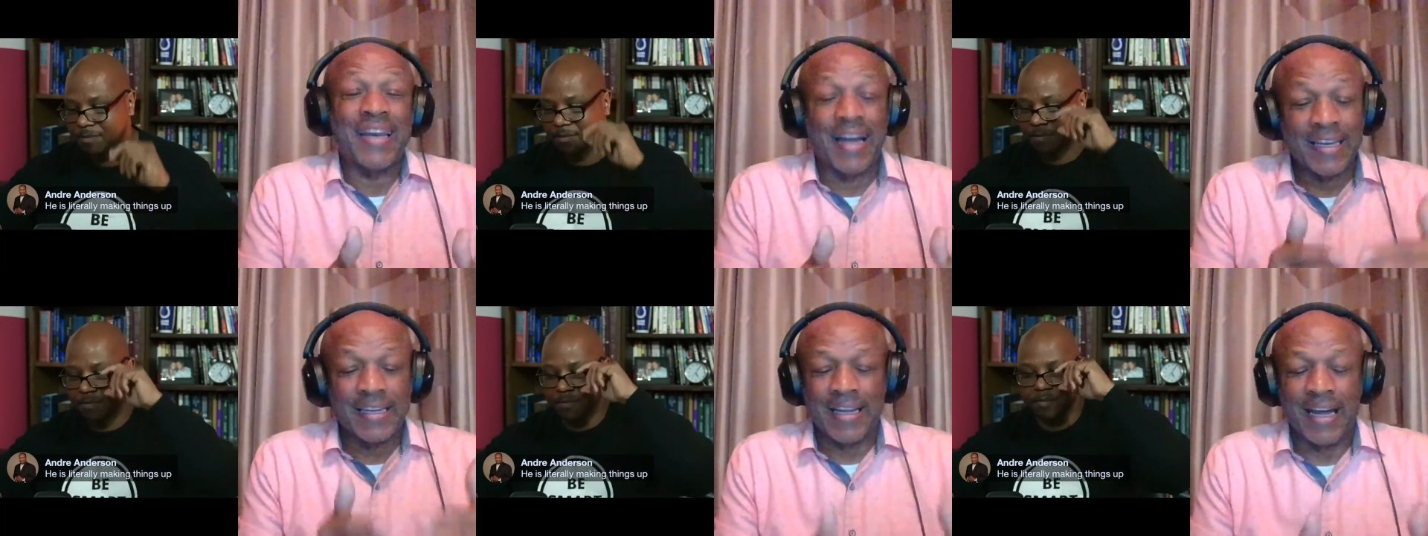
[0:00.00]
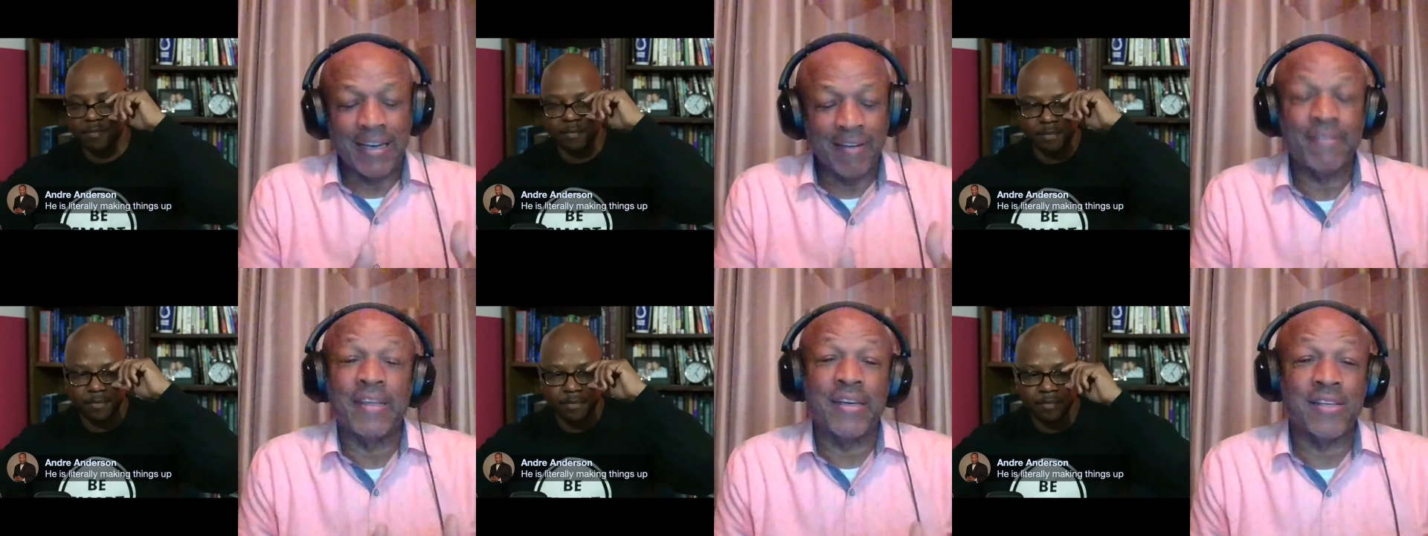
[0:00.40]
Speaker 1: that a
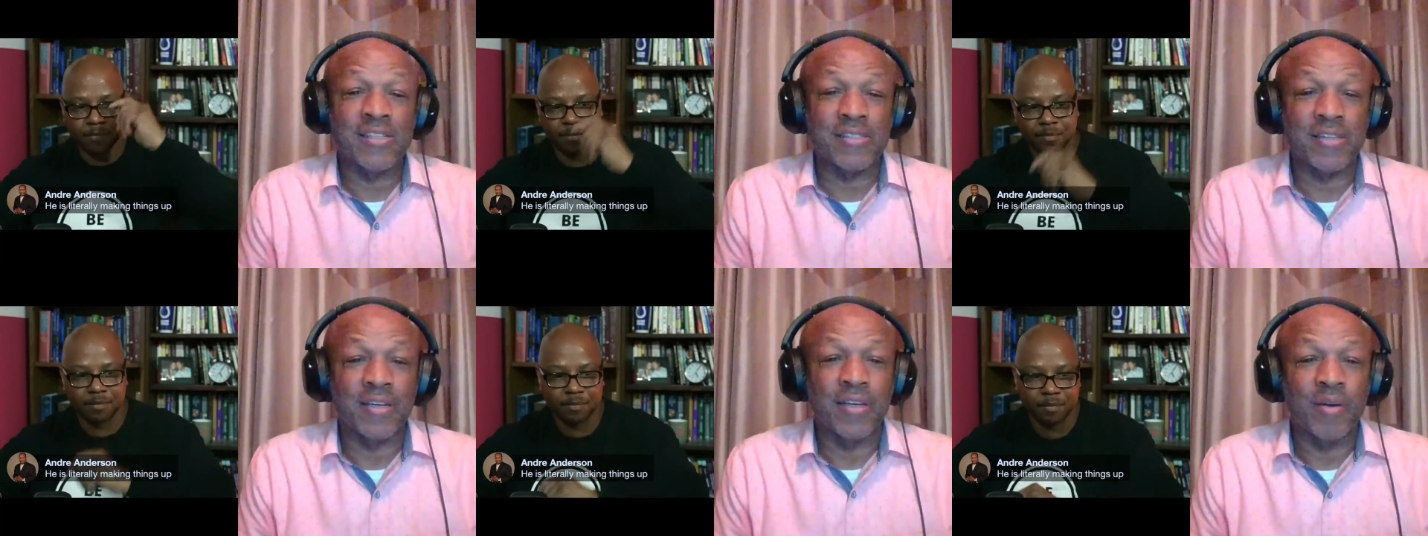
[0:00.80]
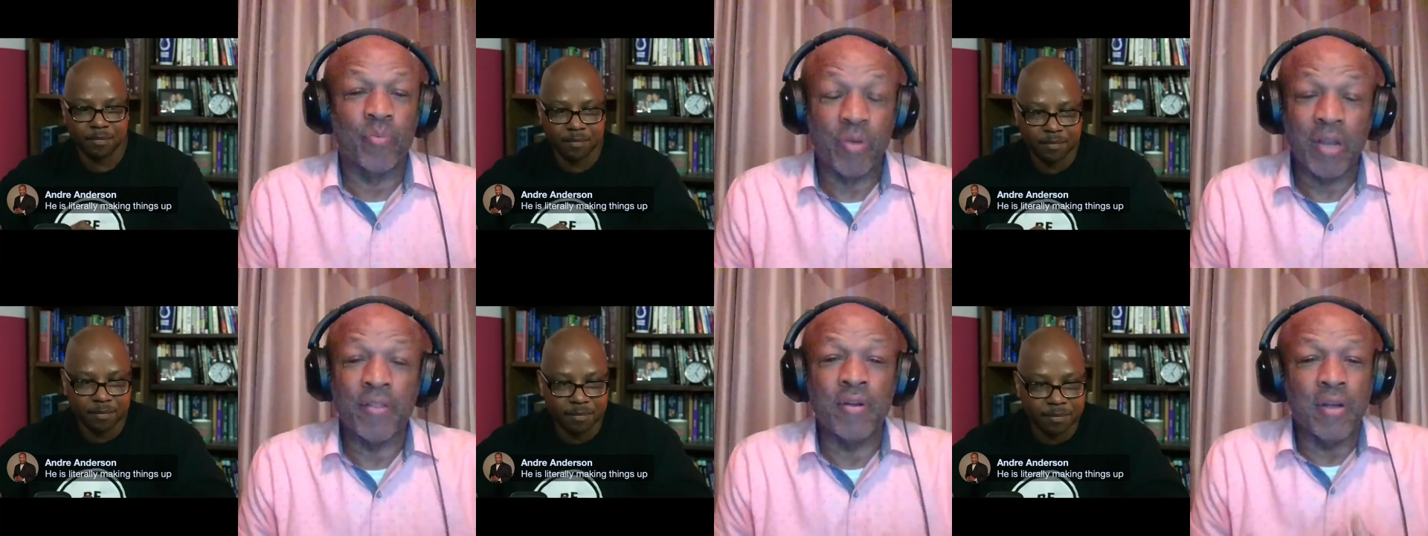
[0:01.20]
lot of this,
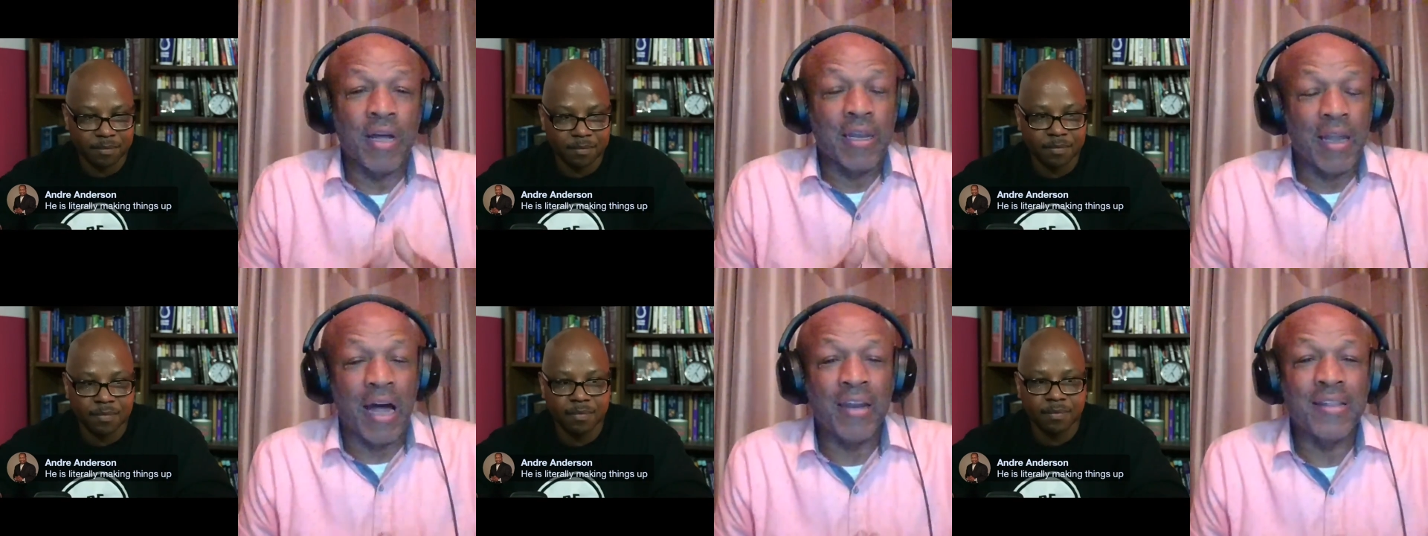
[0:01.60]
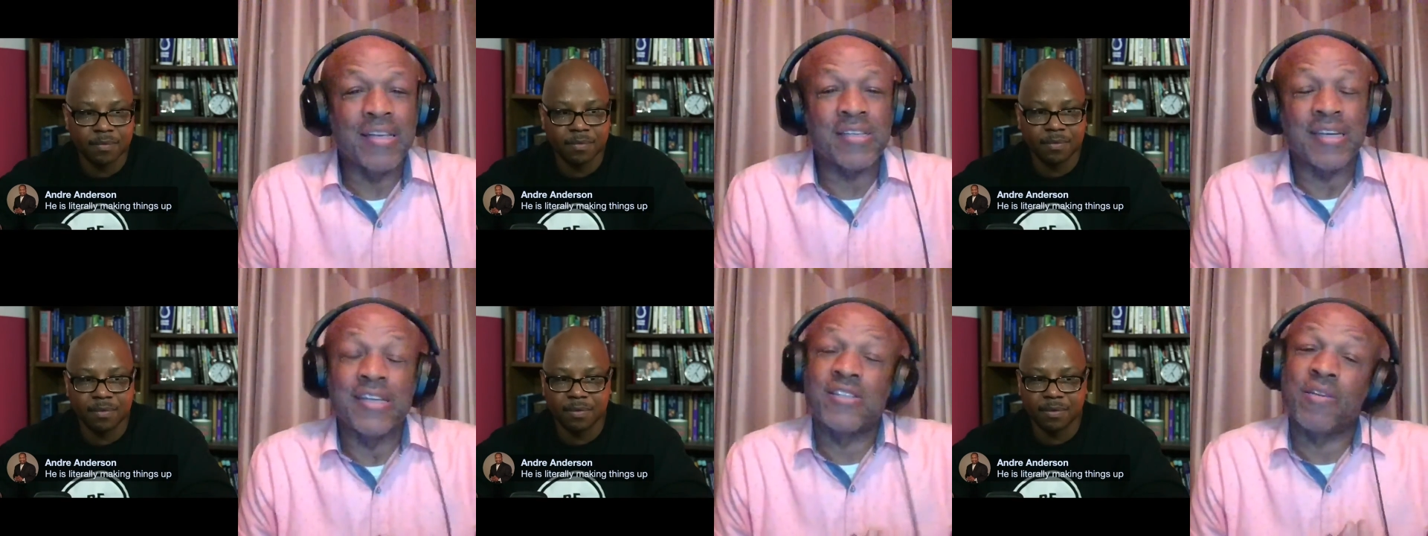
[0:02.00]
brother, a lot of
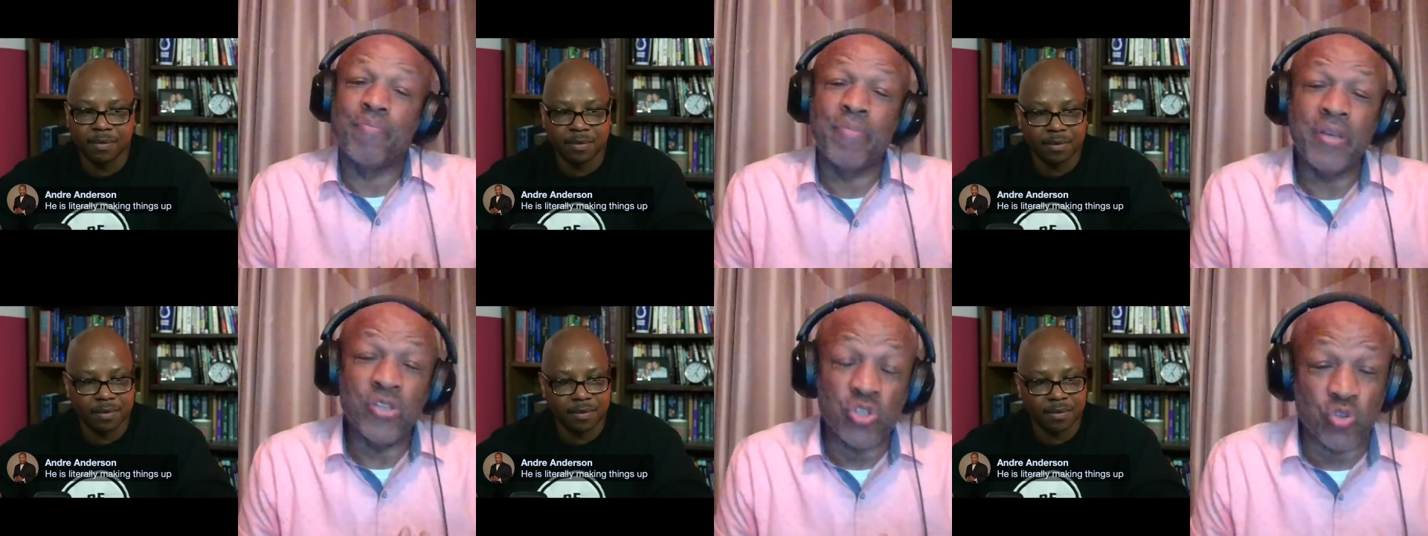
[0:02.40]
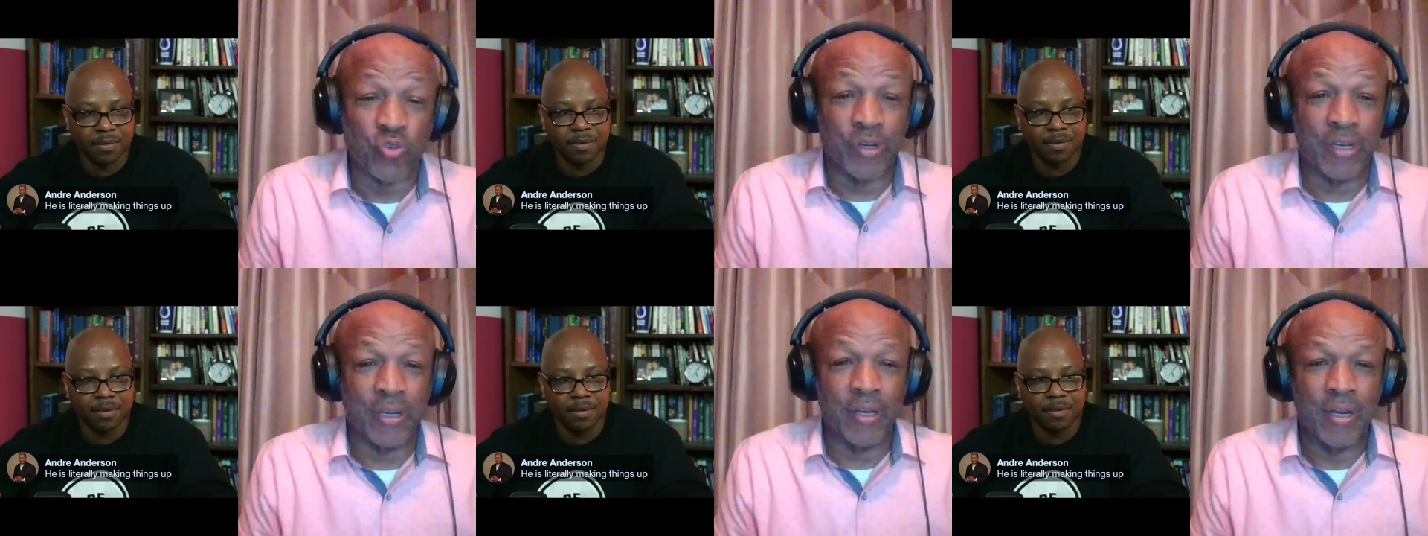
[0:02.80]
this is a
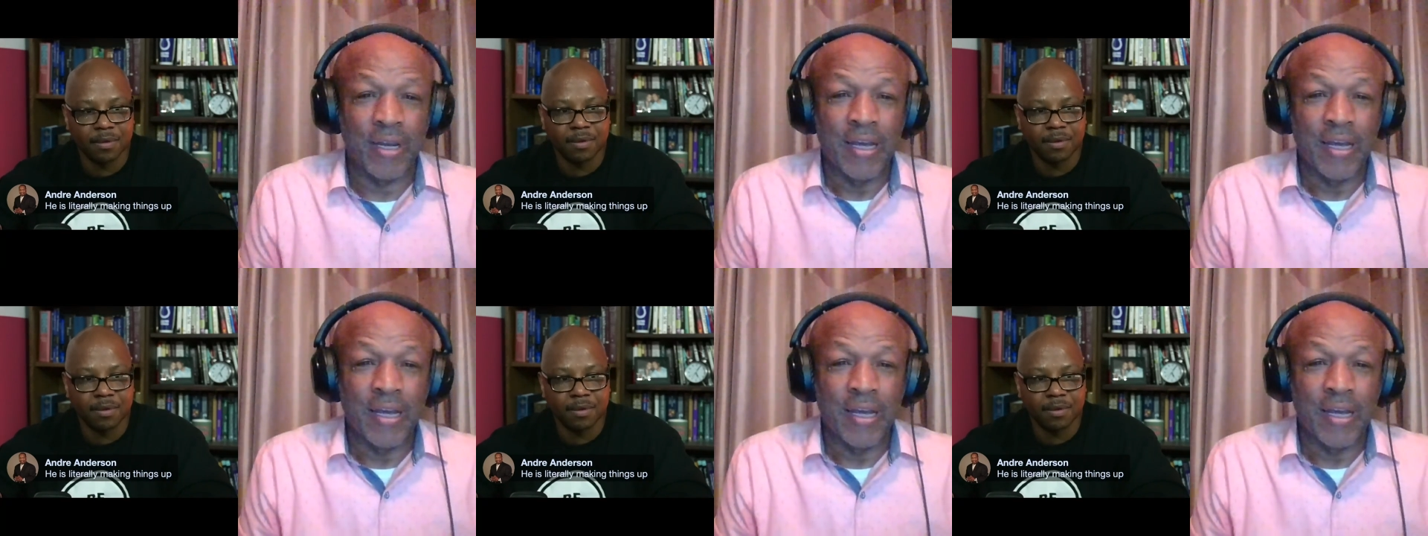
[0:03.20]
mystery.